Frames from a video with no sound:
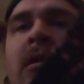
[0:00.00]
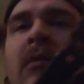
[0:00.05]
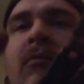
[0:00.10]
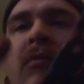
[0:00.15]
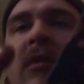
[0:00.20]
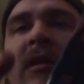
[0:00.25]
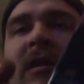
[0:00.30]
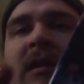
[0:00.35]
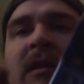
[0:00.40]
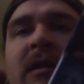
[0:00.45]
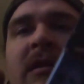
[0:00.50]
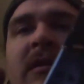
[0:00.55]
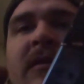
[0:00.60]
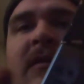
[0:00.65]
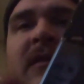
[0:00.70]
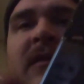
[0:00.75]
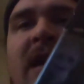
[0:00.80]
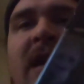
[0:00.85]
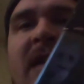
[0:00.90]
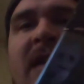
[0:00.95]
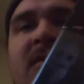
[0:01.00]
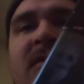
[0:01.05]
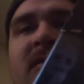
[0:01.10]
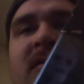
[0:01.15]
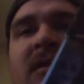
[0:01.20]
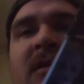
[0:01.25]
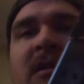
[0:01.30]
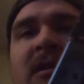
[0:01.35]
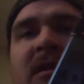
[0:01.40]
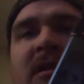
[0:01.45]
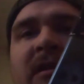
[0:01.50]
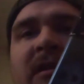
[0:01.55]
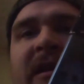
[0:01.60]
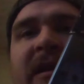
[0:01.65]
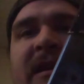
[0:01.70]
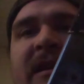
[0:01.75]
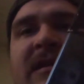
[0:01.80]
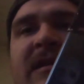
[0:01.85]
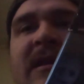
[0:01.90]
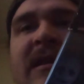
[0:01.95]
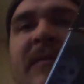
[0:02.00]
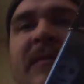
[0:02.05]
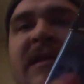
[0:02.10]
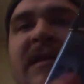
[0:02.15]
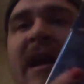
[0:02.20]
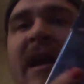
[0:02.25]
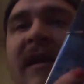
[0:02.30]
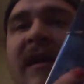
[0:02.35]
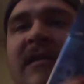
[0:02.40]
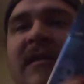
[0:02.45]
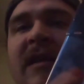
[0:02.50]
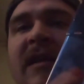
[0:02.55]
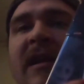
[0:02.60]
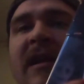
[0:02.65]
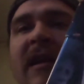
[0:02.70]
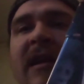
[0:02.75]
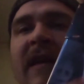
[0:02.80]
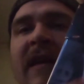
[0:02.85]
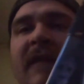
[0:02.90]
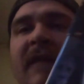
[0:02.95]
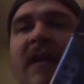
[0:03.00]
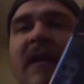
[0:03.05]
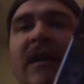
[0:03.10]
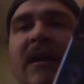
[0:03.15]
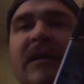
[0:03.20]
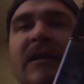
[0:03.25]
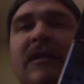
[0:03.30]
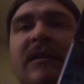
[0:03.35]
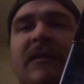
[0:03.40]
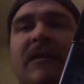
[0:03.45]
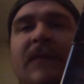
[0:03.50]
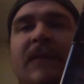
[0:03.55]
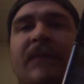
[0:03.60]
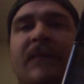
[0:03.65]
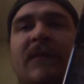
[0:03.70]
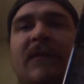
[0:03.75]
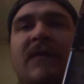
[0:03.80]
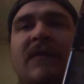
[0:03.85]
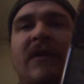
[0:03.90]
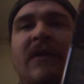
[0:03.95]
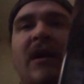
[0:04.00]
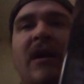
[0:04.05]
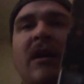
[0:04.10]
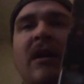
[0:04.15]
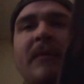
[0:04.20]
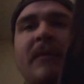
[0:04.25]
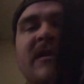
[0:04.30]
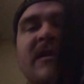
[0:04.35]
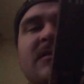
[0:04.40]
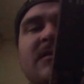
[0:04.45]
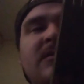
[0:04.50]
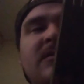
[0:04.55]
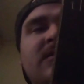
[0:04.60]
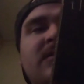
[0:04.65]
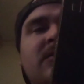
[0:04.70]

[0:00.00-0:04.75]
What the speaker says: with the theatrical art on the inside, which I actually kind of like that. It's very ominous.